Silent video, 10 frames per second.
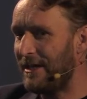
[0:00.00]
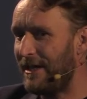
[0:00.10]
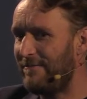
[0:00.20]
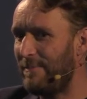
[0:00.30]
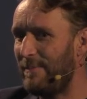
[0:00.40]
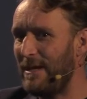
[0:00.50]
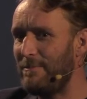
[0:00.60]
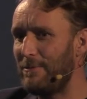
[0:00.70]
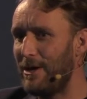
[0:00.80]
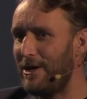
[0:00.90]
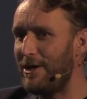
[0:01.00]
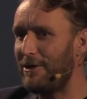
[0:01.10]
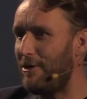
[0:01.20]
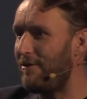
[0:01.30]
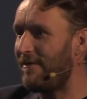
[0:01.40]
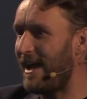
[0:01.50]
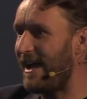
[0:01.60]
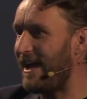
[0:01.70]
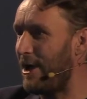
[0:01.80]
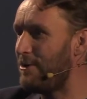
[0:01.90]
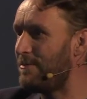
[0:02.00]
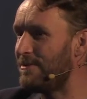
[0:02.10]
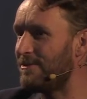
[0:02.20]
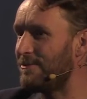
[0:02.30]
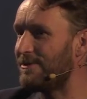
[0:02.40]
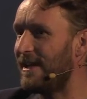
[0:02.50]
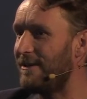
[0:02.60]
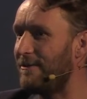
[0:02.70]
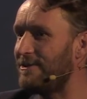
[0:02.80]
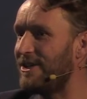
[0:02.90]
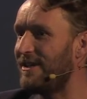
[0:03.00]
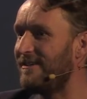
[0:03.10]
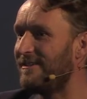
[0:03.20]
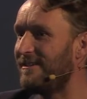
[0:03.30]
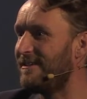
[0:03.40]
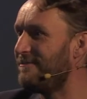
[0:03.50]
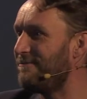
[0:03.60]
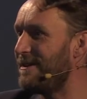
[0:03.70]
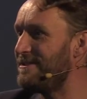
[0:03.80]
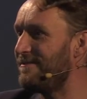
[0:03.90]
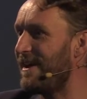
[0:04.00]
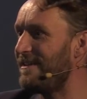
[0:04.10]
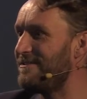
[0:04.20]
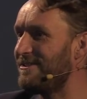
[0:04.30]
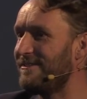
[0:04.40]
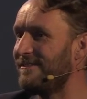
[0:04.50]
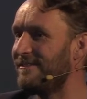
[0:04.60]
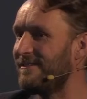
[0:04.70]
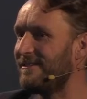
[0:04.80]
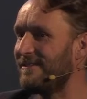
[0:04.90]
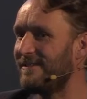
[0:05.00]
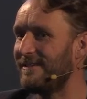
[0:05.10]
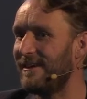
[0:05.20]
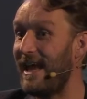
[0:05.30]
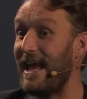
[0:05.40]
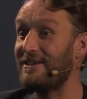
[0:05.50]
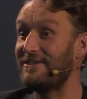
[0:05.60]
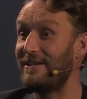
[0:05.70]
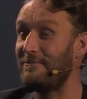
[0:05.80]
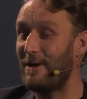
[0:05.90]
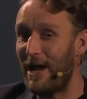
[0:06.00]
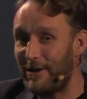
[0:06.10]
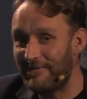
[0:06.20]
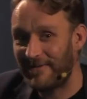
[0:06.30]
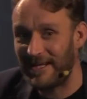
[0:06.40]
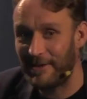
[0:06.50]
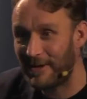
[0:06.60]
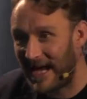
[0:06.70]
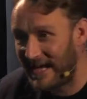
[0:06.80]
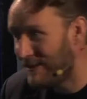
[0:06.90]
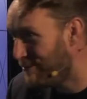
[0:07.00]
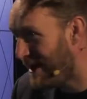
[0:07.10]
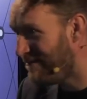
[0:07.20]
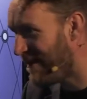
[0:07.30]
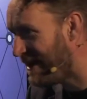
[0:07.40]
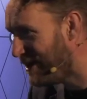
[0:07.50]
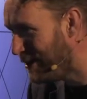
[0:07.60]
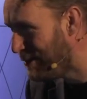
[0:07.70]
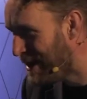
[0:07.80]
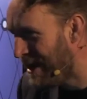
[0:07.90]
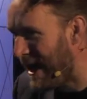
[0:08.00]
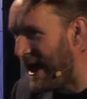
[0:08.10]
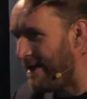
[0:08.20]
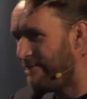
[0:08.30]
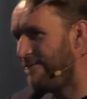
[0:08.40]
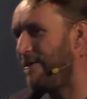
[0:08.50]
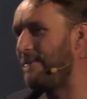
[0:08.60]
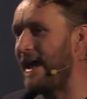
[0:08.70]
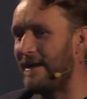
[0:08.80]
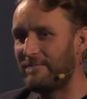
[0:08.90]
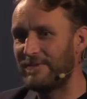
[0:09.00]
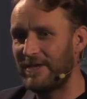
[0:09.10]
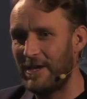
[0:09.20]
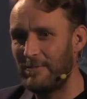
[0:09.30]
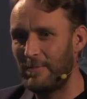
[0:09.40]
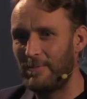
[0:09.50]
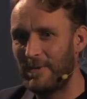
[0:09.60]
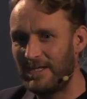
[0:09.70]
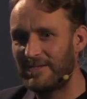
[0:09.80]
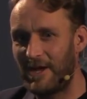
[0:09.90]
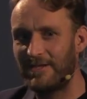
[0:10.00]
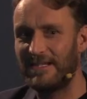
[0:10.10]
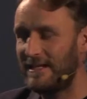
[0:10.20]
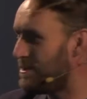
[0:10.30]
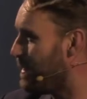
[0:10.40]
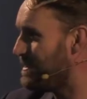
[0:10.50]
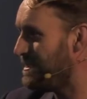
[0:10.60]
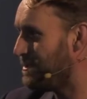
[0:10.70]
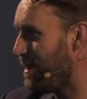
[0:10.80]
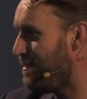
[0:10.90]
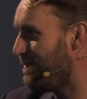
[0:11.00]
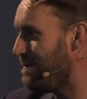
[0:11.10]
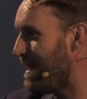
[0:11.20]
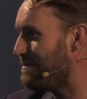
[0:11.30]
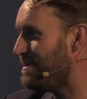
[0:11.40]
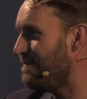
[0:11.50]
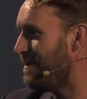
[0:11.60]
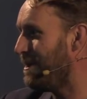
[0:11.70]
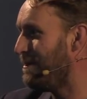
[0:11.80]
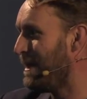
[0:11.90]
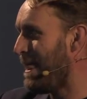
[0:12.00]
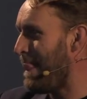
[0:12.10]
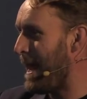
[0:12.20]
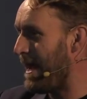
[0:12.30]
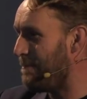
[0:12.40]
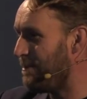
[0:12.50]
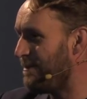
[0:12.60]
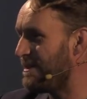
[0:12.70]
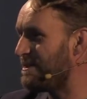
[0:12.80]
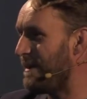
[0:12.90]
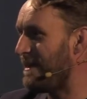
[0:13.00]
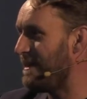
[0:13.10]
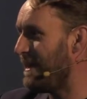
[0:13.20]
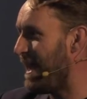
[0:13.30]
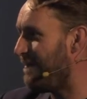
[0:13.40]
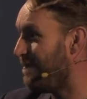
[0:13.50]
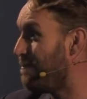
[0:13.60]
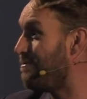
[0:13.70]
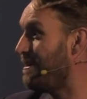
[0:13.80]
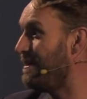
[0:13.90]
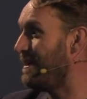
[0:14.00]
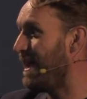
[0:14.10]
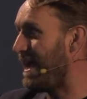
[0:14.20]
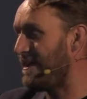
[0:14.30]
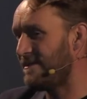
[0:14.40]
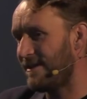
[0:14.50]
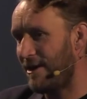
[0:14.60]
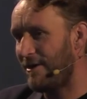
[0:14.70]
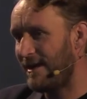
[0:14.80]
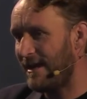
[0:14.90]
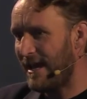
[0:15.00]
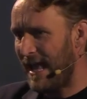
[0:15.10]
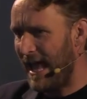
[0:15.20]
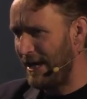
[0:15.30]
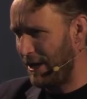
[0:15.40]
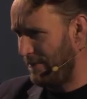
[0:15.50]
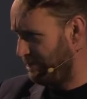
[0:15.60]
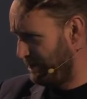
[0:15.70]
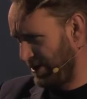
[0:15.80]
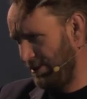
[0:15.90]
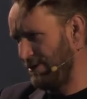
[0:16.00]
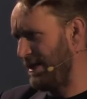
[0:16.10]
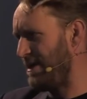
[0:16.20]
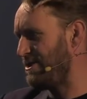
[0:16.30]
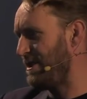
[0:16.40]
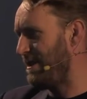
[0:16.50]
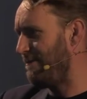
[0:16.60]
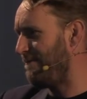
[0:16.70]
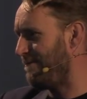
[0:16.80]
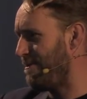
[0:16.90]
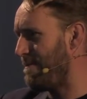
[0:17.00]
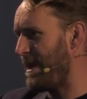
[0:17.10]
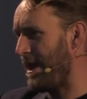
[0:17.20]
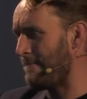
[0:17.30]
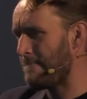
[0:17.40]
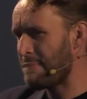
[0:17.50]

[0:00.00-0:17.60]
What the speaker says: Have people heard of our open source technology? Raise of hands. Excellent. Well, hopefully you're gaining great value from that. So we started in 2012 in Mountain View. We're expanding our footprint, and I head up solution engineering for EMEA.